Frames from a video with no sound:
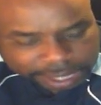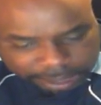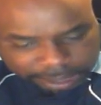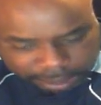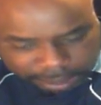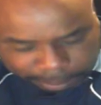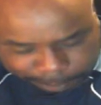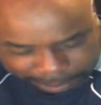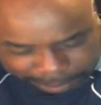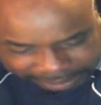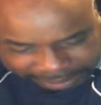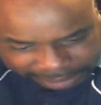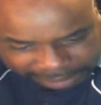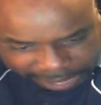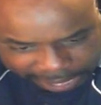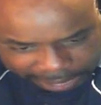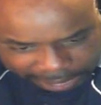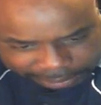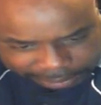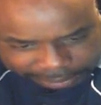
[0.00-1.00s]
Uh, big
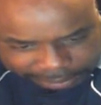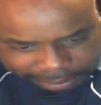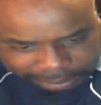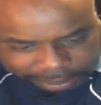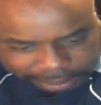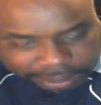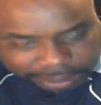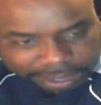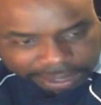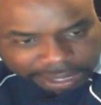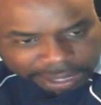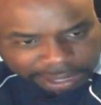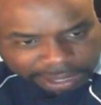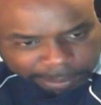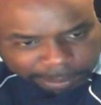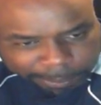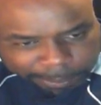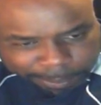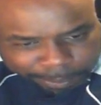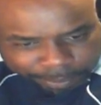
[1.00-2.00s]
shout out to you.
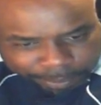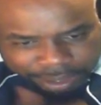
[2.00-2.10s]
Um,